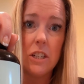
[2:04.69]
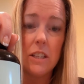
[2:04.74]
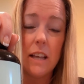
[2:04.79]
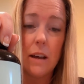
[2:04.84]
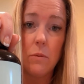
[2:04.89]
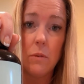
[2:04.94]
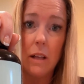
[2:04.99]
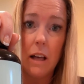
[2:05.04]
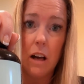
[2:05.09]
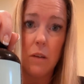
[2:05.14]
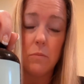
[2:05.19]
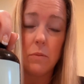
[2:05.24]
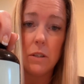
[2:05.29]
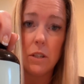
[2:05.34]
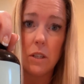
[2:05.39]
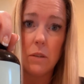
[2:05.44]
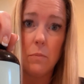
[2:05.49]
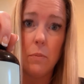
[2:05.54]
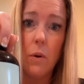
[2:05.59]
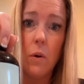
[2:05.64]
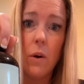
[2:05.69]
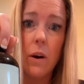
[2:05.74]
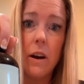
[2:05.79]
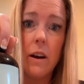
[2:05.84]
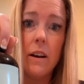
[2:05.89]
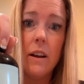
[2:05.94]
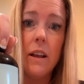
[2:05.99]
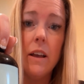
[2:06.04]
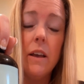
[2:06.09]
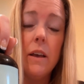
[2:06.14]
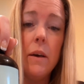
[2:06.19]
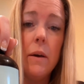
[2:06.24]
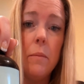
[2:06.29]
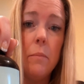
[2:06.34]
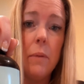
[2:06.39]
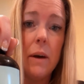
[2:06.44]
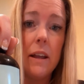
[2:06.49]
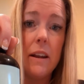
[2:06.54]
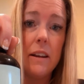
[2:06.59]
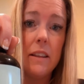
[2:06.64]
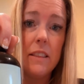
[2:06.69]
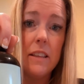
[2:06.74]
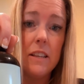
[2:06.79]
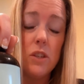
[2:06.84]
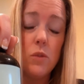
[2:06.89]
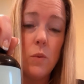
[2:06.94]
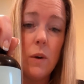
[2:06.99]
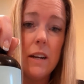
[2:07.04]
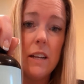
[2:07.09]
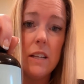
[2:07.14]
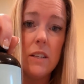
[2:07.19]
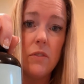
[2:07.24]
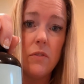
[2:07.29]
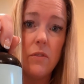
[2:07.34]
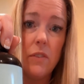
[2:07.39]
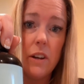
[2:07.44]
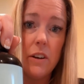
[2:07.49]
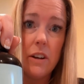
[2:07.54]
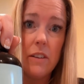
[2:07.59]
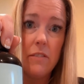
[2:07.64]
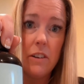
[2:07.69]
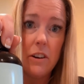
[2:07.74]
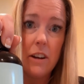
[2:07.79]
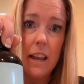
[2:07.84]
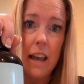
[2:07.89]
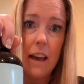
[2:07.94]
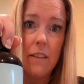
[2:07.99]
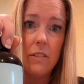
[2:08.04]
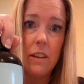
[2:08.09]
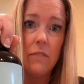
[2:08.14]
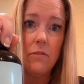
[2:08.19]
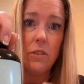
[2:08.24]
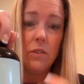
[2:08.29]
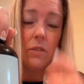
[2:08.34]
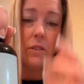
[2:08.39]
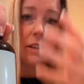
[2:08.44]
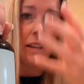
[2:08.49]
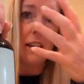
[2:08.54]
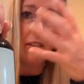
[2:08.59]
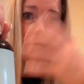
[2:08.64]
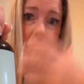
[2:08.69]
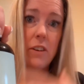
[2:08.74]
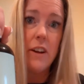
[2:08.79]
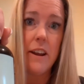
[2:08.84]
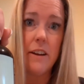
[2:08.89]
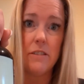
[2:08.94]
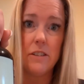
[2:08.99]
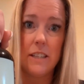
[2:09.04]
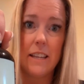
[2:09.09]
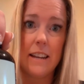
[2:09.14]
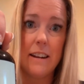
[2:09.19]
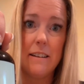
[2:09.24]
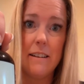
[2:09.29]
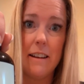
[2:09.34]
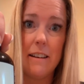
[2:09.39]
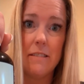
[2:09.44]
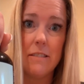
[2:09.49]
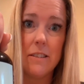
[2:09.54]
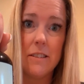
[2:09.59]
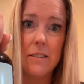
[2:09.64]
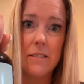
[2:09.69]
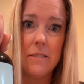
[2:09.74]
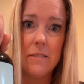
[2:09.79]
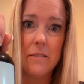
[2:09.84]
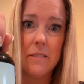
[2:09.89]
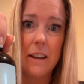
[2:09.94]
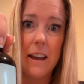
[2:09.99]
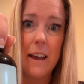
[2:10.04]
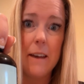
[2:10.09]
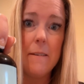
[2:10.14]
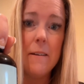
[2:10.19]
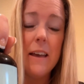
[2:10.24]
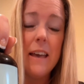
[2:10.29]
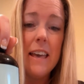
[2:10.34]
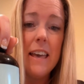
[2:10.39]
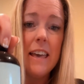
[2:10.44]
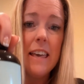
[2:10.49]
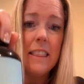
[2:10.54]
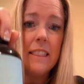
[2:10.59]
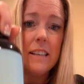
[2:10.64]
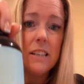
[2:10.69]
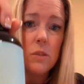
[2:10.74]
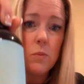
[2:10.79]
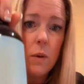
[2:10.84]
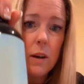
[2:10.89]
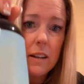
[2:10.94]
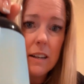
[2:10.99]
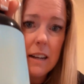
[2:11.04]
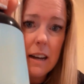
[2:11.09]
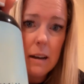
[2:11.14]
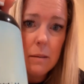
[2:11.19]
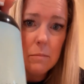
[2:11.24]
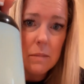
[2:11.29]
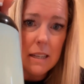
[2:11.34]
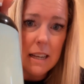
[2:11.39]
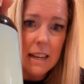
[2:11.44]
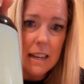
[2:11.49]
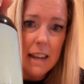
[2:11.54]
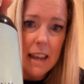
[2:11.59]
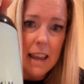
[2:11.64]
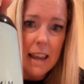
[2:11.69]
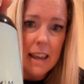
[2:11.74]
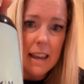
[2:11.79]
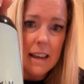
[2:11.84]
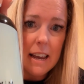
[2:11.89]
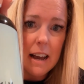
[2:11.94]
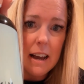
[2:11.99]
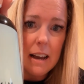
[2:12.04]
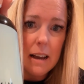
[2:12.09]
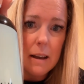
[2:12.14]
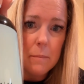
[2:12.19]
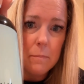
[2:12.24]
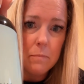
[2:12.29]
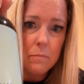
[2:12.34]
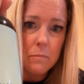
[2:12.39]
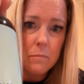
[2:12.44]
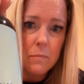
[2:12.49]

that will help with support. But this one is very, very heavy if you're looking for hair, skin, and nails, okay? This one comes in a